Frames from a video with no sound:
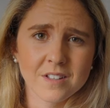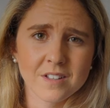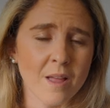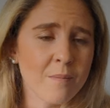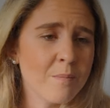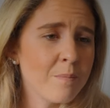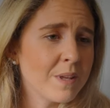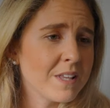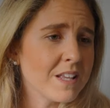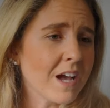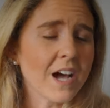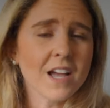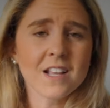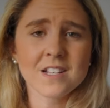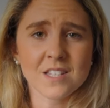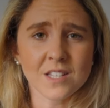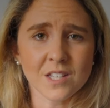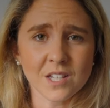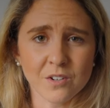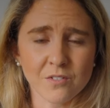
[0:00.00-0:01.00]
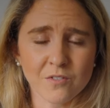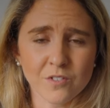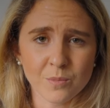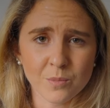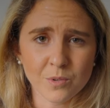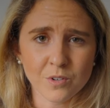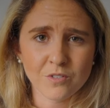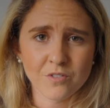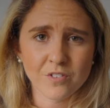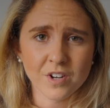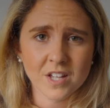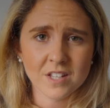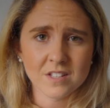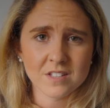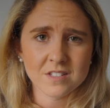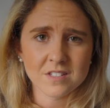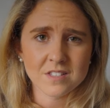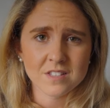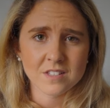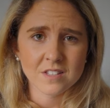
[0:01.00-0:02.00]
and be isolated from your
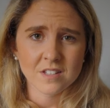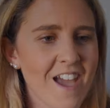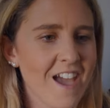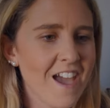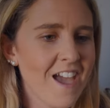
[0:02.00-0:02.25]
friends.